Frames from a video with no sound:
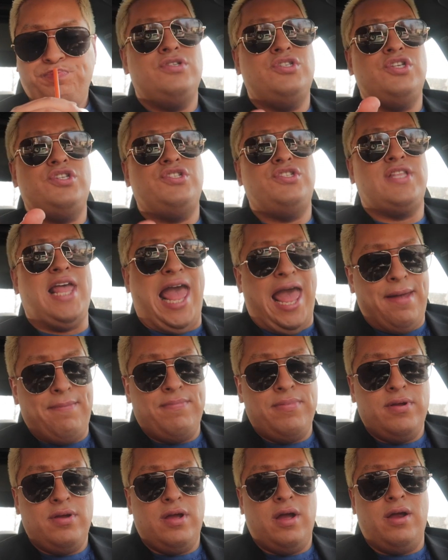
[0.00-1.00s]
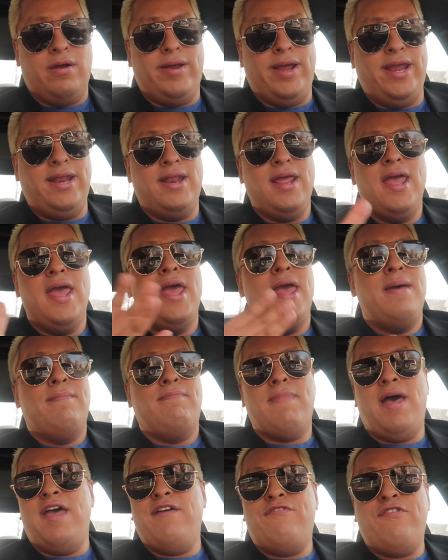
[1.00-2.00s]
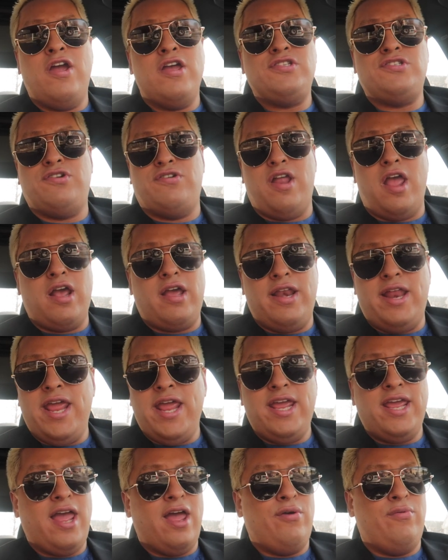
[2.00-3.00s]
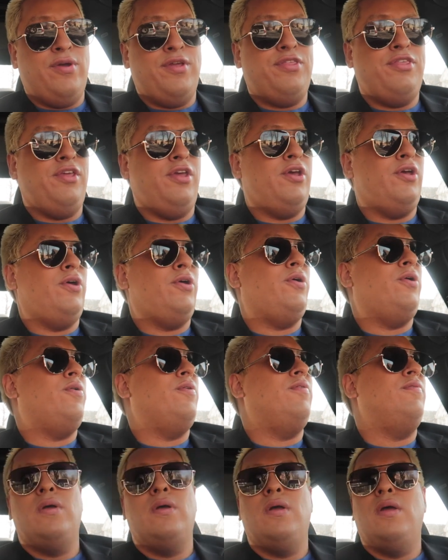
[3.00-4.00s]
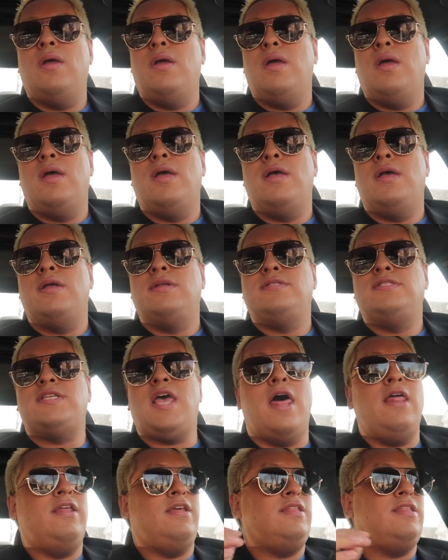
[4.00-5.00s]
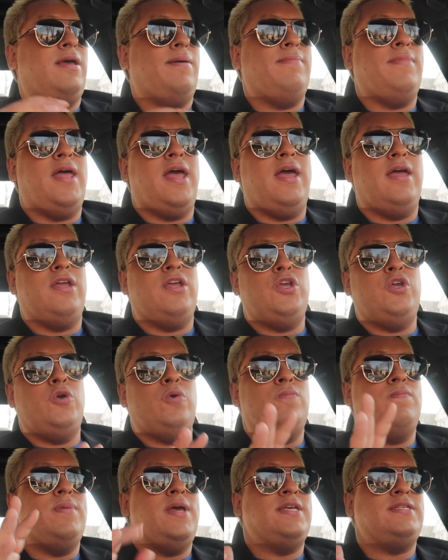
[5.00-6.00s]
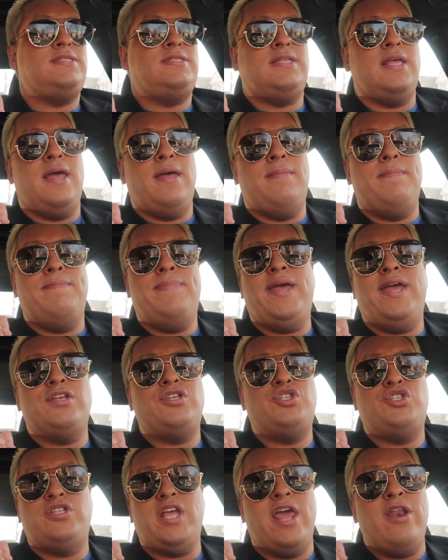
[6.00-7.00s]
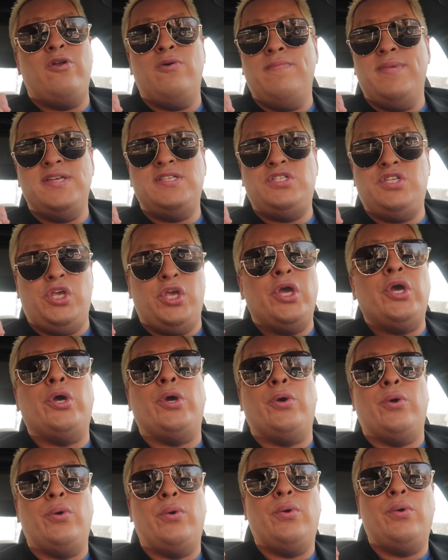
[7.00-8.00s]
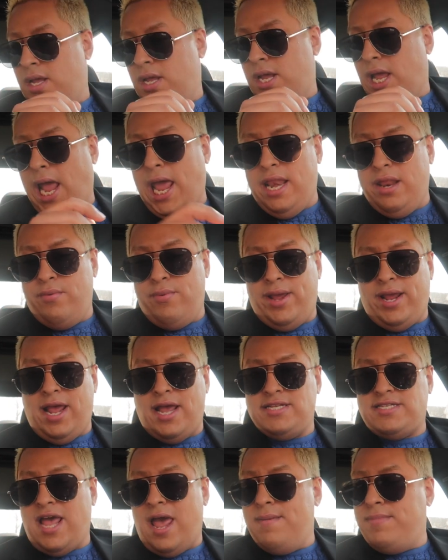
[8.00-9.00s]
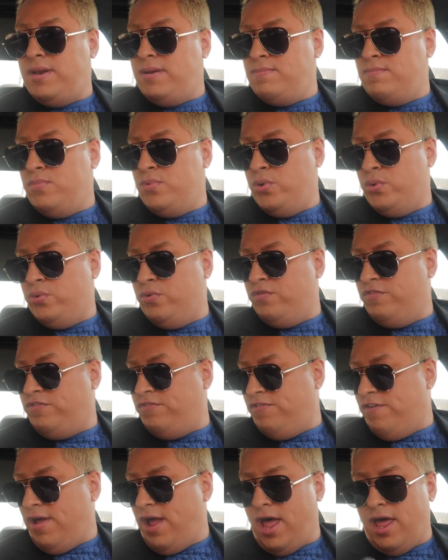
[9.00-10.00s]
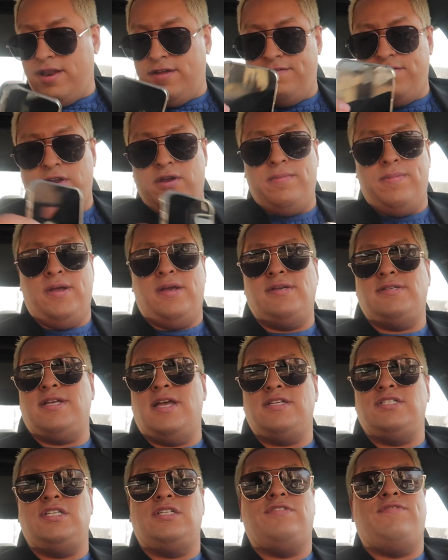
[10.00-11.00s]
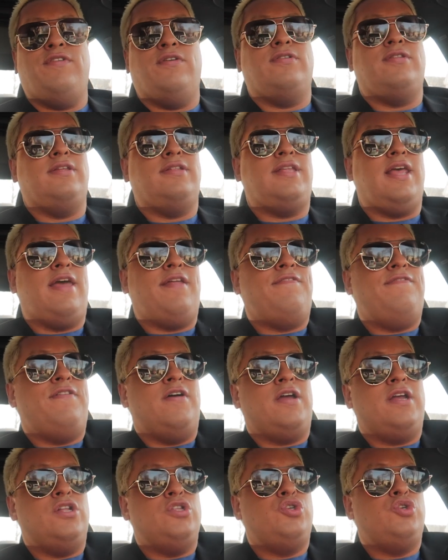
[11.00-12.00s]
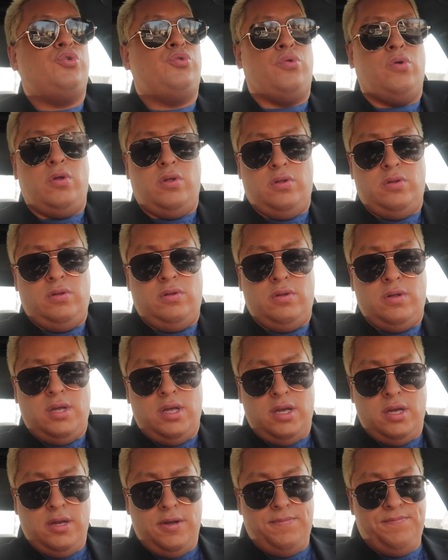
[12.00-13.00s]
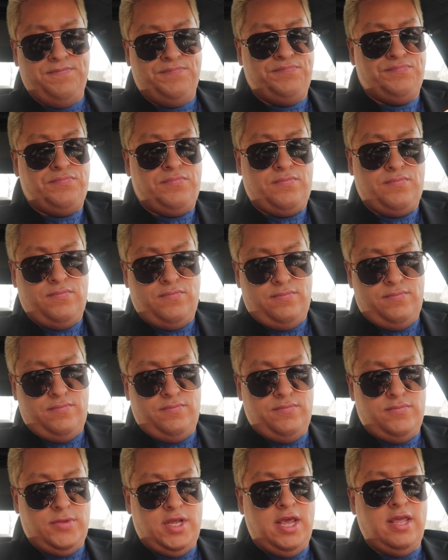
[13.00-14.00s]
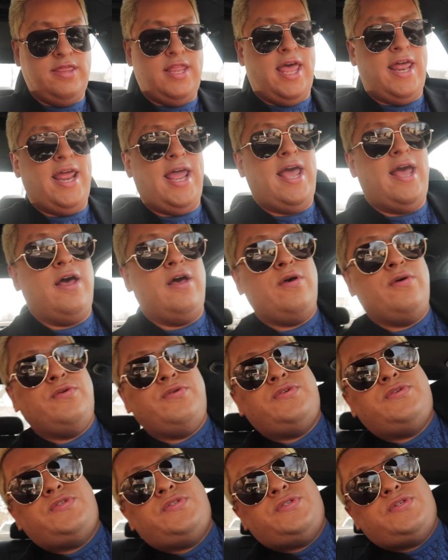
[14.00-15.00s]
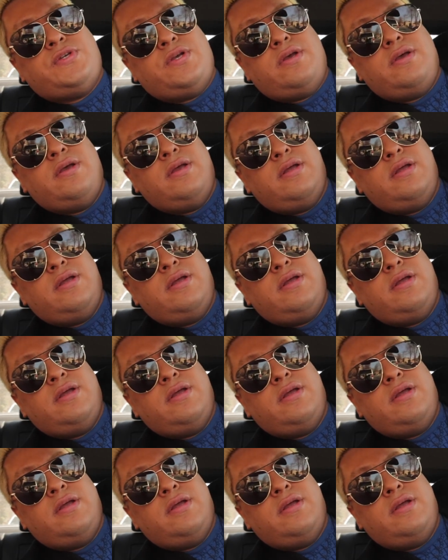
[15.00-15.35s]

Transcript: Just stop. All right? My friends are not going to hang out with you telling them that you miss them. Bitch, they don't miss you. Anyway, guys, I'm going to move out of here because I just feel that that fucking troll in that house